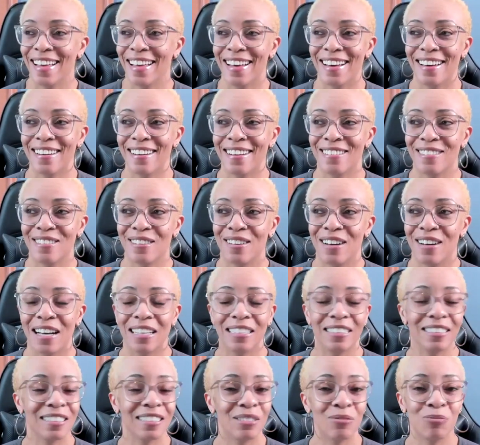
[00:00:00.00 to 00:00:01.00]
I don't know. I
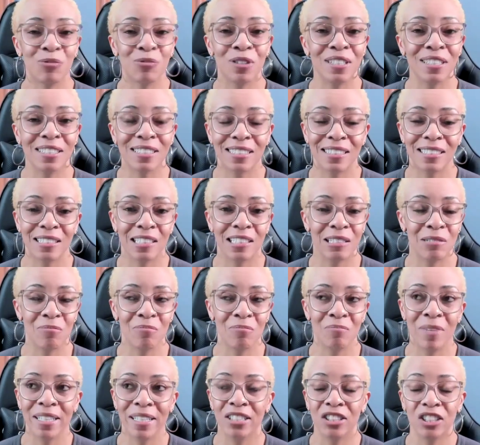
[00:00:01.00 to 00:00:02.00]
just want us to
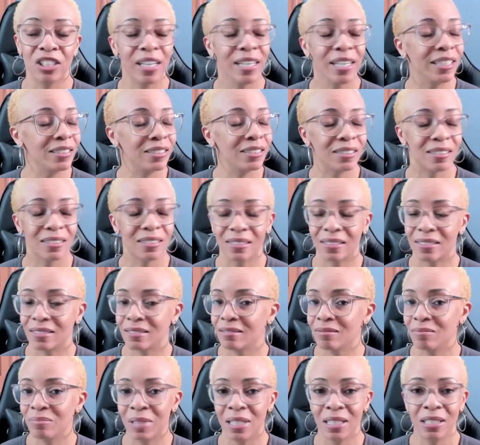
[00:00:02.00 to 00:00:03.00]
make changes,
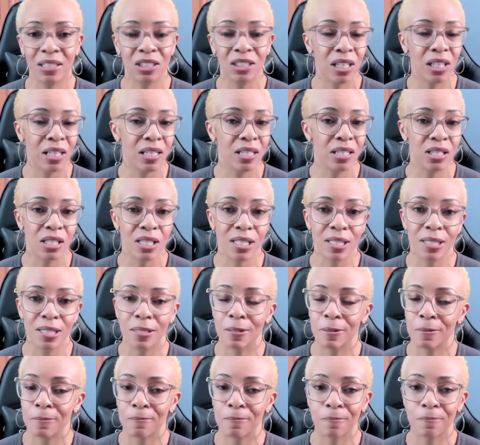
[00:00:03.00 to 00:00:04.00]
make
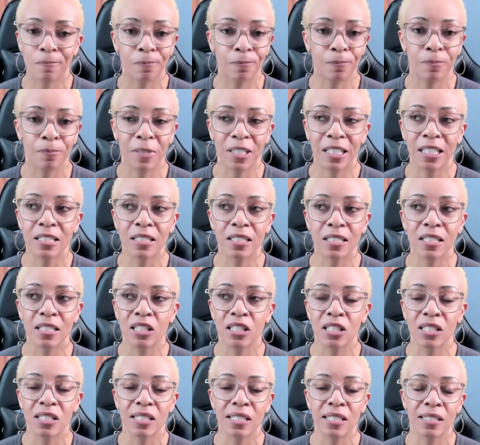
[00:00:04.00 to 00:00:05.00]
changes because it's
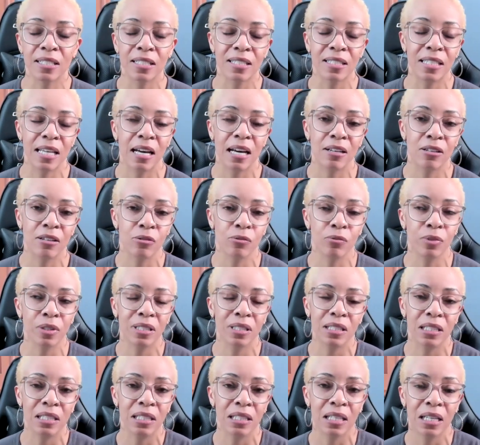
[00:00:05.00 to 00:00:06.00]
just leading us down a
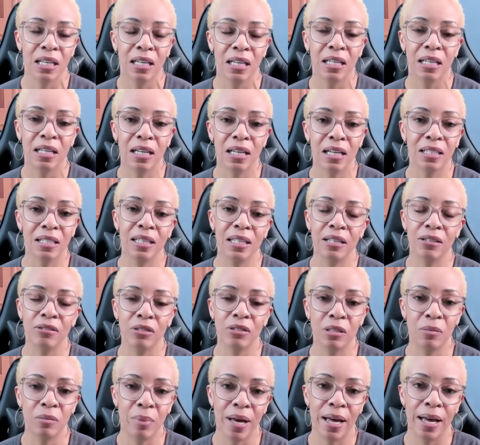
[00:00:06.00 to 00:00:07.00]
really
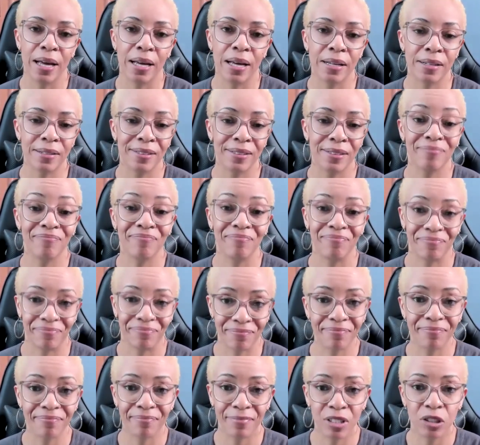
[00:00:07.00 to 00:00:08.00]
unhealthy path.
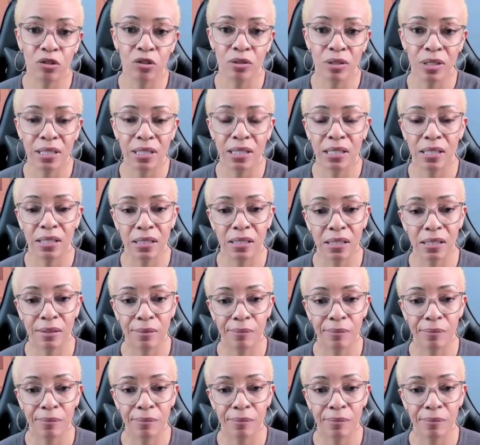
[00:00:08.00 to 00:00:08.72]
The truth yeah. is.